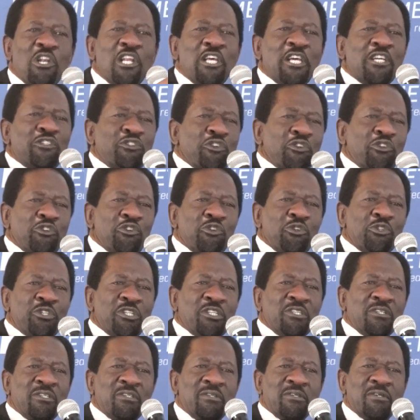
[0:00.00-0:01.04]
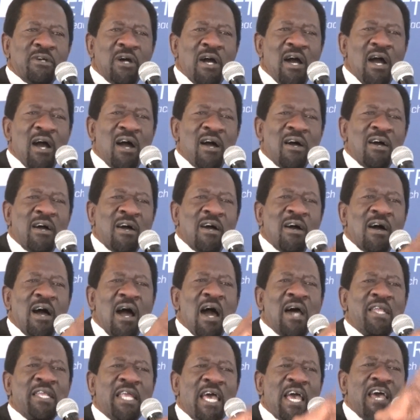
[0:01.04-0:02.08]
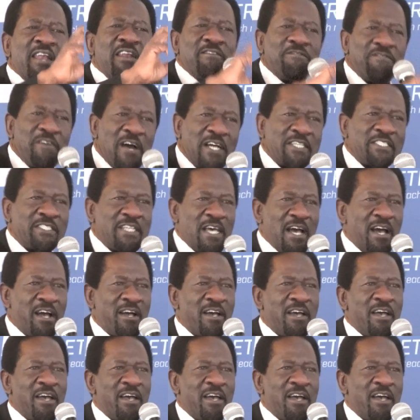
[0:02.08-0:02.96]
introduce an error factor